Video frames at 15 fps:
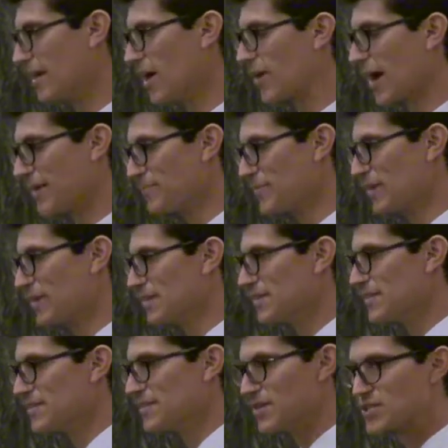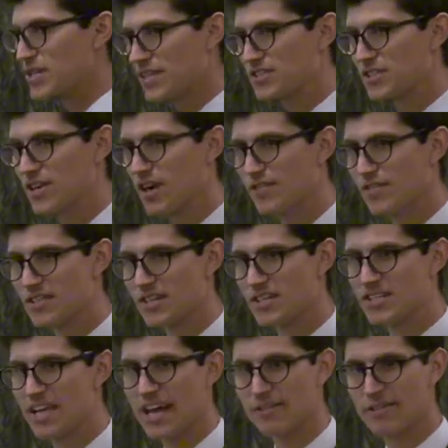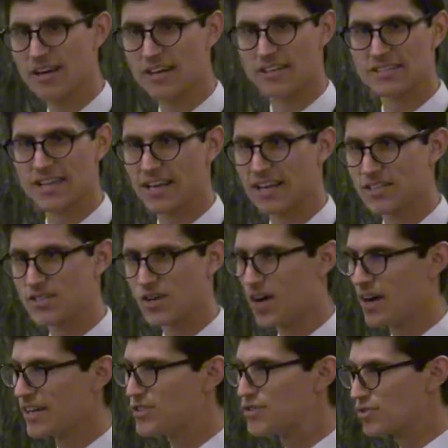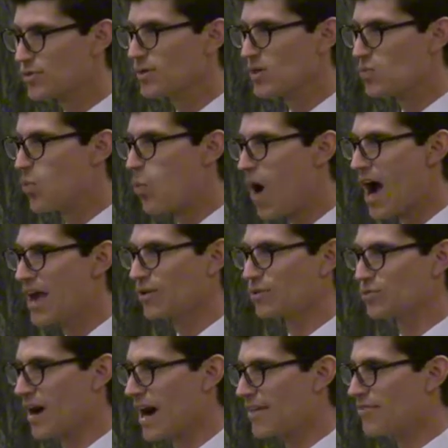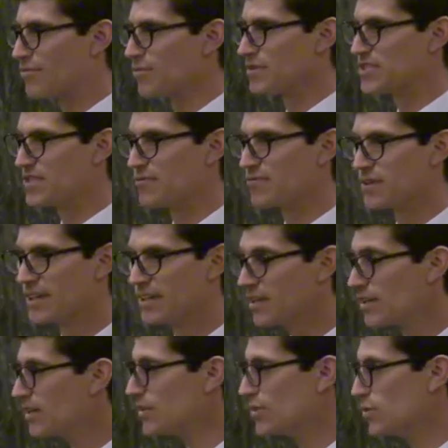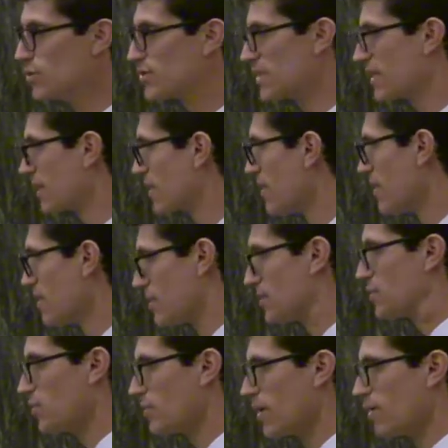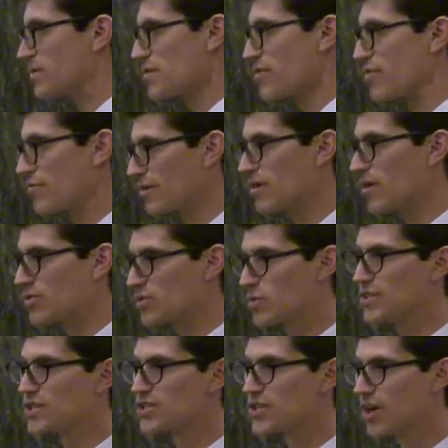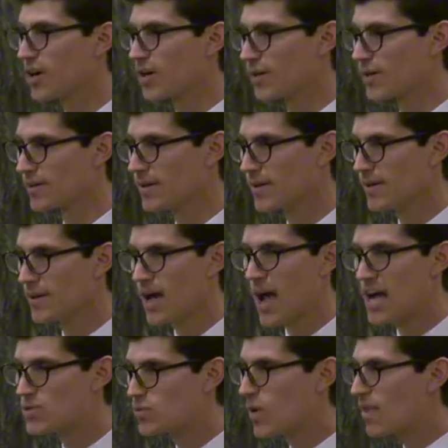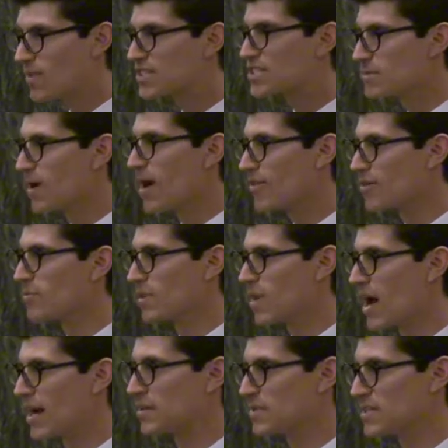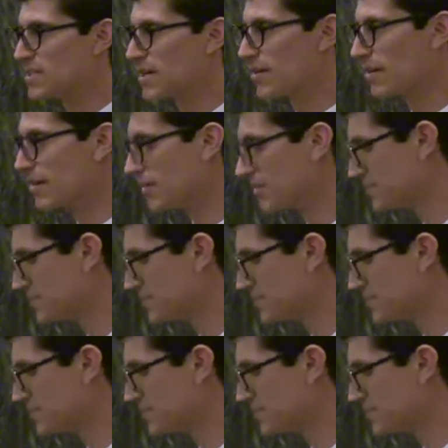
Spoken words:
Okay, so Shostakovich is getting ready to take us on a truly wild ride through the symphony, using the 2 notes and 3 notes we just heard, as well as some other melodic material.